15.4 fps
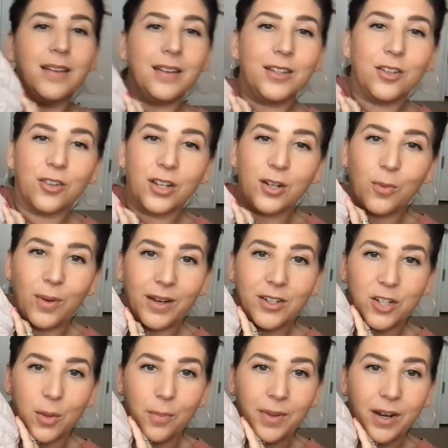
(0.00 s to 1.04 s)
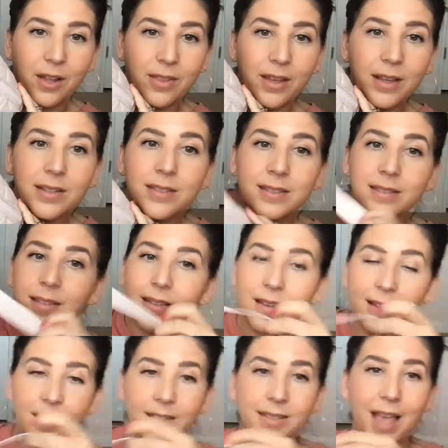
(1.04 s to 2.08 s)
you're going to want to jump in on this.
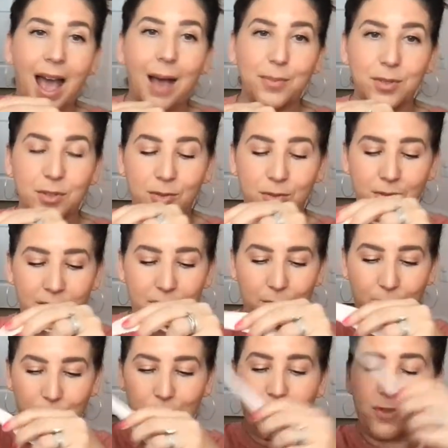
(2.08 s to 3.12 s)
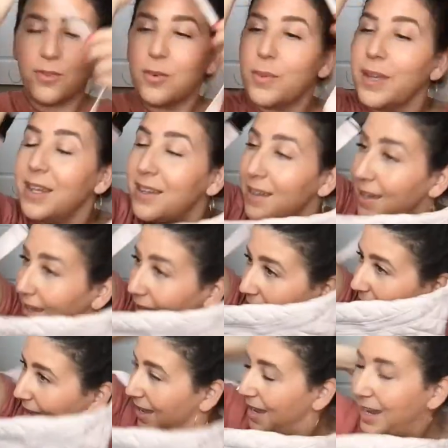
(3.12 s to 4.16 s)
It's absolutely the most beautiful pink.
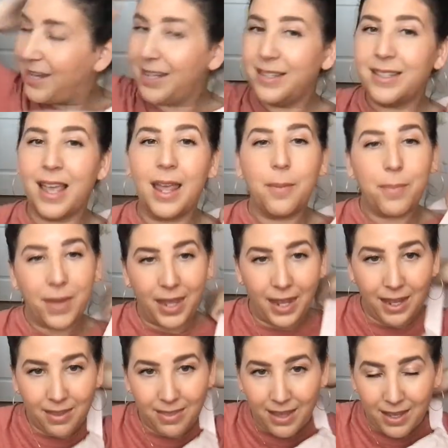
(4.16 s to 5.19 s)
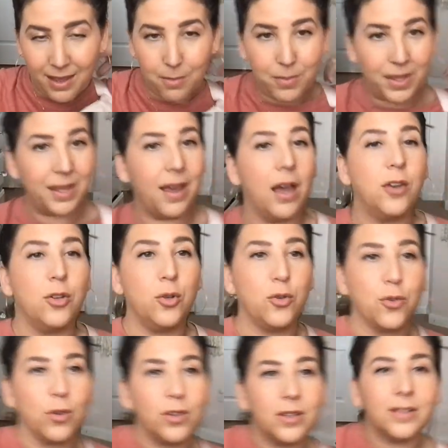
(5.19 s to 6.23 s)
It is a pink that can be a
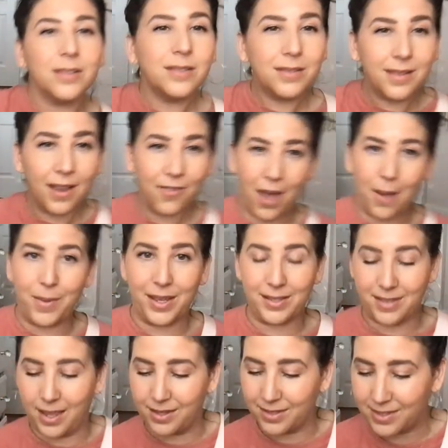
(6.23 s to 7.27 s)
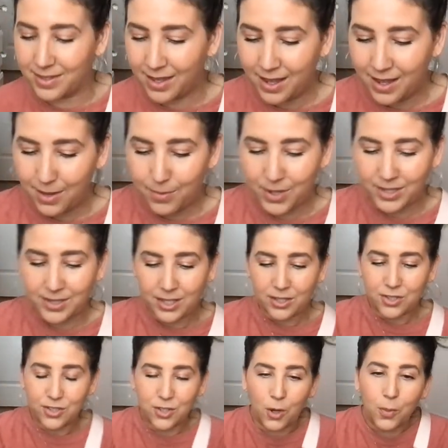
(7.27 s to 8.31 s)
neutral, if that makes sense, because
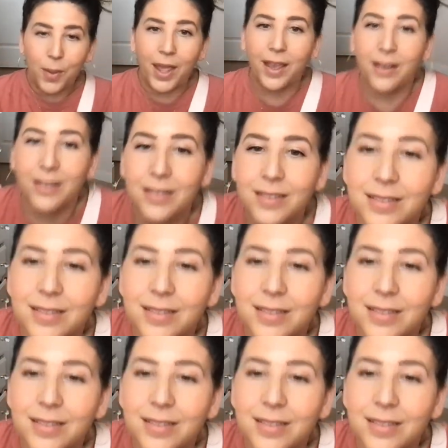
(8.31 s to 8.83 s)
it's so pale.